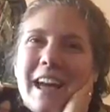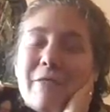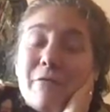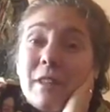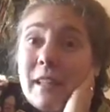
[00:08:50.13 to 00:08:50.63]
I
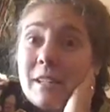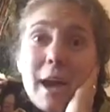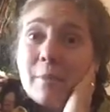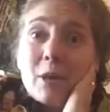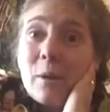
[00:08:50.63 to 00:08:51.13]
feel like
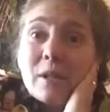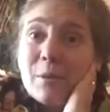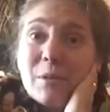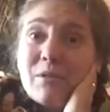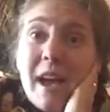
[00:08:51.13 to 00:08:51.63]
time is going so
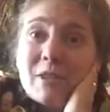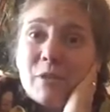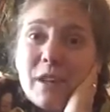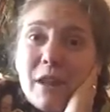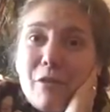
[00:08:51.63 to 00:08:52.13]
much faster
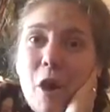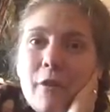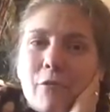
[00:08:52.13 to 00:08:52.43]
than I thought.